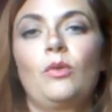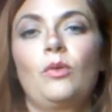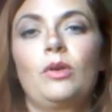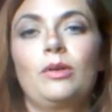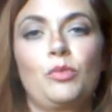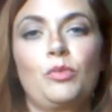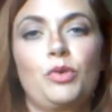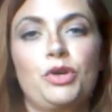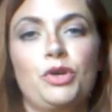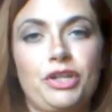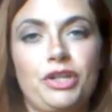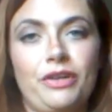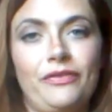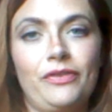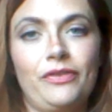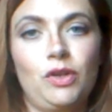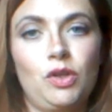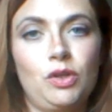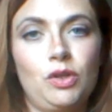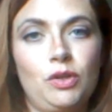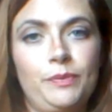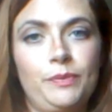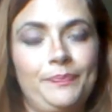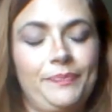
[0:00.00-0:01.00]
I'm going to shuffle.
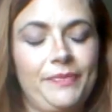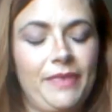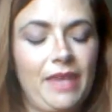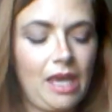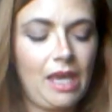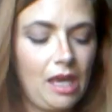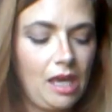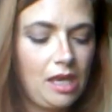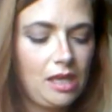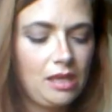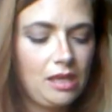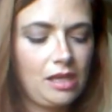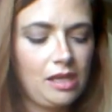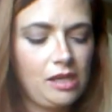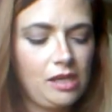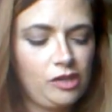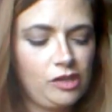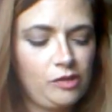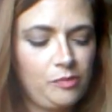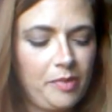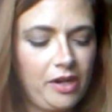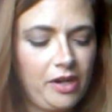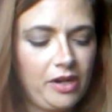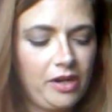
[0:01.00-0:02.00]
Thank you,
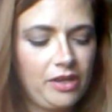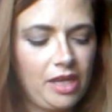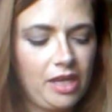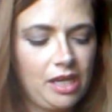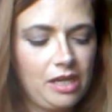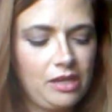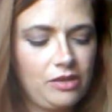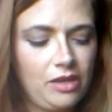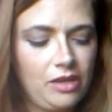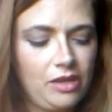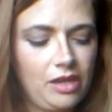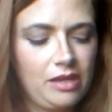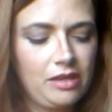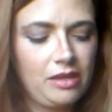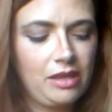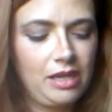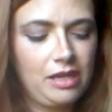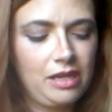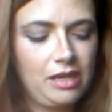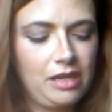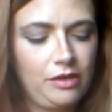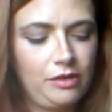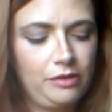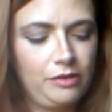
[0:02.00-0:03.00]
Spirit. Thank you, thank you,
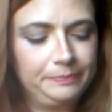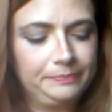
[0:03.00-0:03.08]
thank you.